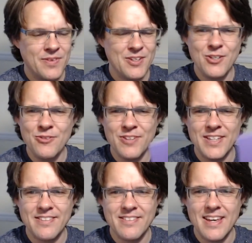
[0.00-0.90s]

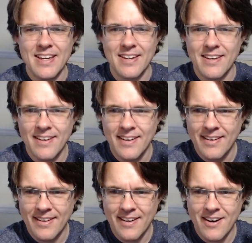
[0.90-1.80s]
Lovely thick
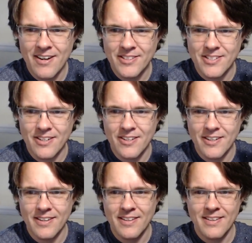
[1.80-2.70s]

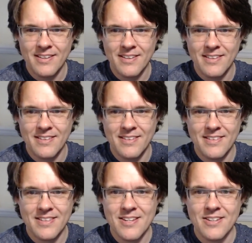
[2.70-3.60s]
cardstock.
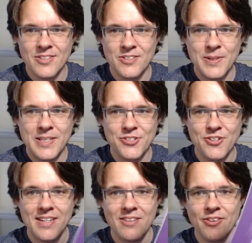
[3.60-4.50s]
It's hard to
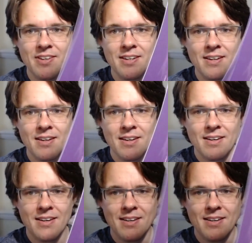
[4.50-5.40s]
illustrate on the
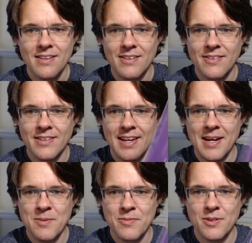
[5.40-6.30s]

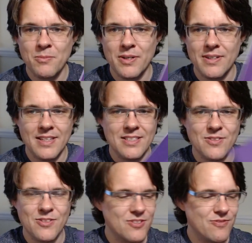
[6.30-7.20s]
camera, but
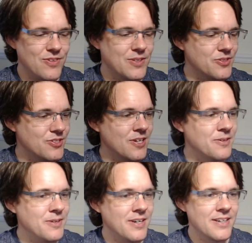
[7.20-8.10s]
this feels so
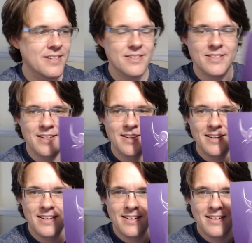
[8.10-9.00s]
nice.
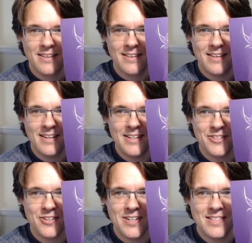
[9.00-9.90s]

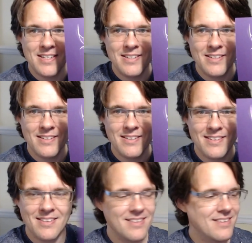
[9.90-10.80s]
Illustrated,
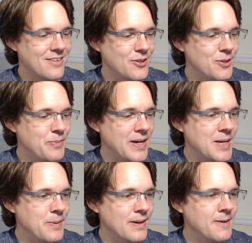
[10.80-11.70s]
colour
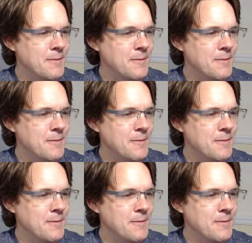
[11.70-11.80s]
paper,